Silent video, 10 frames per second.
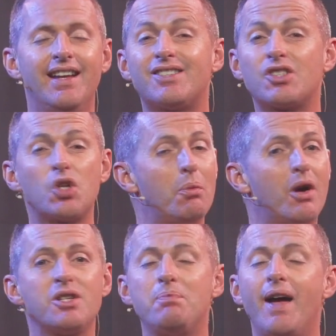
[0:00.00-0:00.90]
It's so
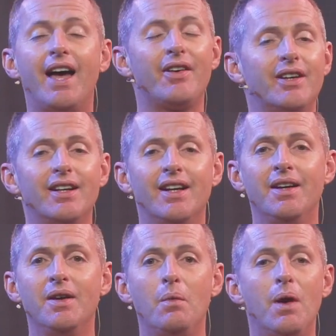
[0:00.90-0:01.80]
much better
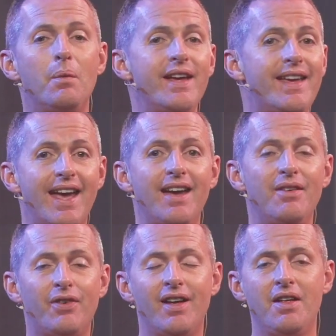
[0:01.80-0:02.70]
when we
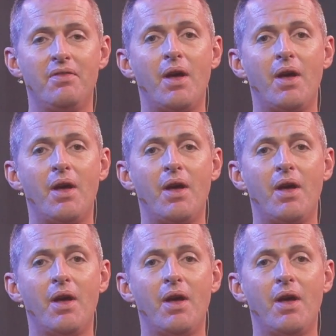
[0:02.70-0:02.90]
give